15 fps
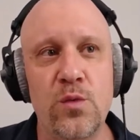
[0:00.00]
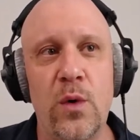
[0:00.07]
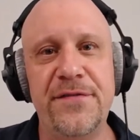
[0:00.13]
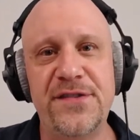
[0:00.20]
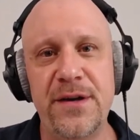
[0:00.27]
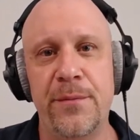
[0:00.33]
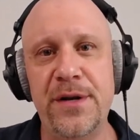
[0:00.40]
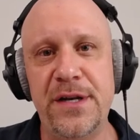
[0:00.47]
What
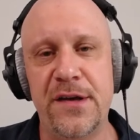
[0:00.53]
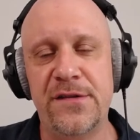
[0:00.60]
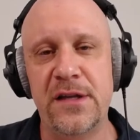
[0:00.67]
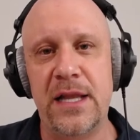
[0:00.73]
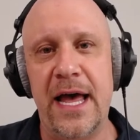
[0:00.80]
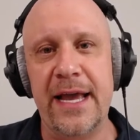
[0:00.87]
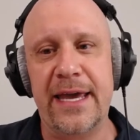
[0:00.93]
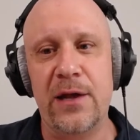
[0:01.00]
if someone
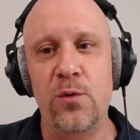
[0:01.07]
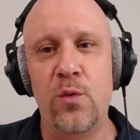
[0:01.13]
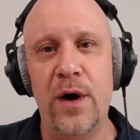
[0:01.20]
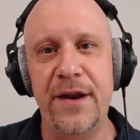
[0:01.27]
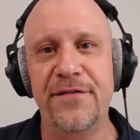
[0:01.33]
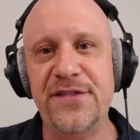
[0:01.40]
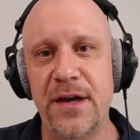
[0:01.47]
doesn't like it? What if